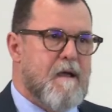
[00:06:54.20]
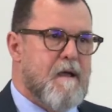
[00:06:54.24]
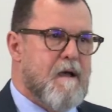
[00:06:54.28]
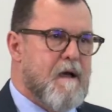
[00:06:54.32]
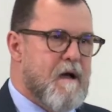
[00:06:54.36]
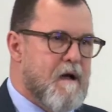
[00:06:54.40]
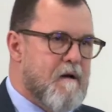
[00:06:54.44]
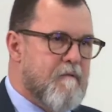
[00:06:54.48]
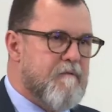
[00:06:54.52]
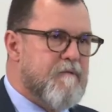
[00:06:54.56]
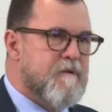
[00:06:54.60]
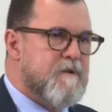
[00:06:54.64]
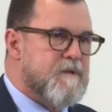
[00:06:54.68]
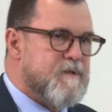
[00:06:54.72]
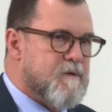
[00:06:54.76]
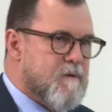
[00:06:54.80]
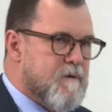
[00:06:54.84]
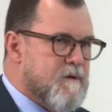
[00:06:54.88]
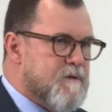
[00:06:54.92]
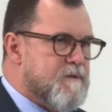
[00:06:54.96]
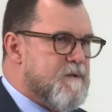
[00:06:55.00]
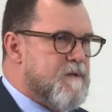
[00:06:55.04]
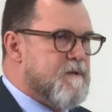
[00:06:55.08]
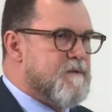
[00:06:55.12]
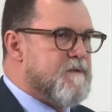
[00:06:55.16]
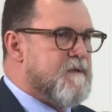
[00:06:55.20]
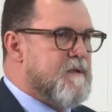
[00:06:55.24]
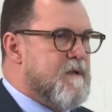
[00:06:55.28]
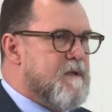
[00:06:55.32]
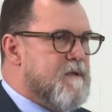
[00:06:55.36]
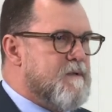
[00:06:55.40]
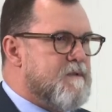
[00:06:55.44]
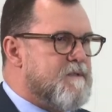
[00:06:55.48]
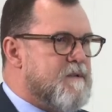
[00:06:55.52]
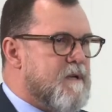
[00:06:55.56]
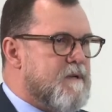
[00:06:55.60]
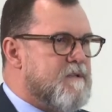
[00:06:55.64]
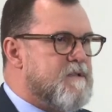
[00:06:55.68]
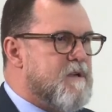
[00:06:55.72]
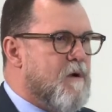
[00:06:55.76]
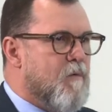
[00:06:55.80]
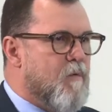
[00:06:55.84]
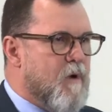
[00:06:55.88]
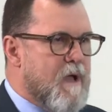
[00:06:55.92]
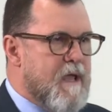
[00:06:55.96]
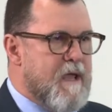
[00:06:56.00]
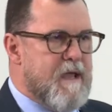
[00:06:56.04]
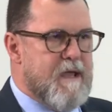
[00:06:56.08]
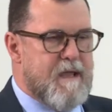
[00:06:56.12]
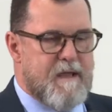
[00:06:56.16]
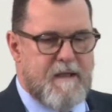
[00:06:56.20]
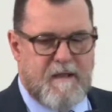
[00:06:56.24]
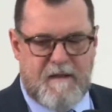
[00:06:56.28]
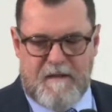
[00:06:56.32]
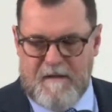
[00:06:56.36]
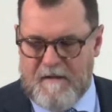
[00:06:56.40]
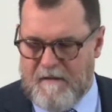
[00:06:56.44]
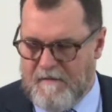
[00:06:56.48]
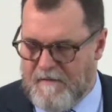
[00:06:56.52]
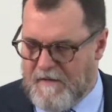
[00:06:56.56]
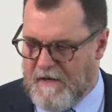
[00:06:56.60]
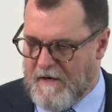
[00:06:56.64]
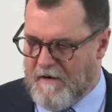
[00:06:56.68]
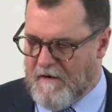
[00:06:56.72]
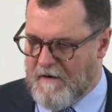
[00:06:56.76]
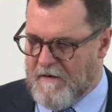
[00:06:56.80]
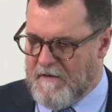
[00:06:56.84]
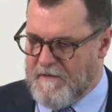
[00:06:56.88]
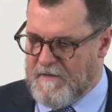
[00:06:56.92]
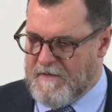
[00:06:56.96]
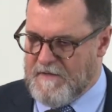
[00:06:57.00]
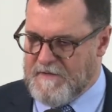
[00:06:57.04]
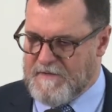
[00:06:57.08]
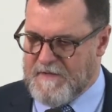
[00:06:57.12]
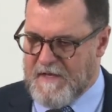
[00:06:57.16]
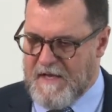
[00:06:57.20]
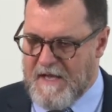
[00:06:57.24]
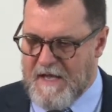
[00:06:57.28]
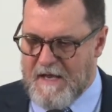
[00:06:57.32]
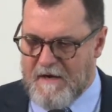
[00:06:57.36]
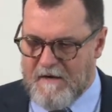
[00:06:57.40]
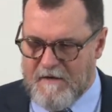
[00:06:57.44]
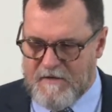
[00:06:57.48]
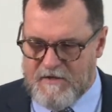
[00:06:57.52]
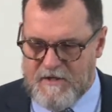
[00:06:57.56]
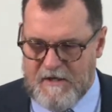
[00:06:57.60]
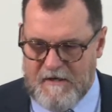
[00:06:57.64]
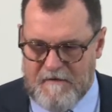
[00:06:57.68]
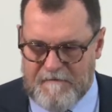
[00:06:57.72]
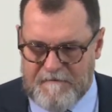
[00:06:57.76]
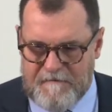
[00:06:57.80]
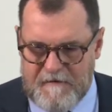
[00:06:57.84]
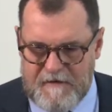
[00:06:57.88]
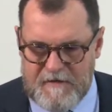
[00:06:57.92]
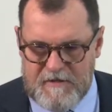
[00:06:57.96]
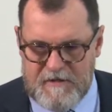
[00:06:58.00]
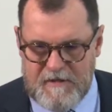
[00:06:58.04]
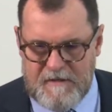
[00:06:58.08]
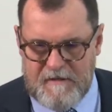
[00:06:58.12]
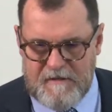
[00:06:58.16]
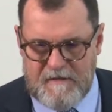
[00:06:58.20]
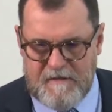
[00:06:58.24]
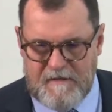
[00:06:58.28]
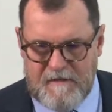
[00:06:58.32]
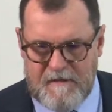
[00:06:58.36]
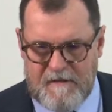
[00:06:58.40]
of resources in such a way that are, is energy efficient,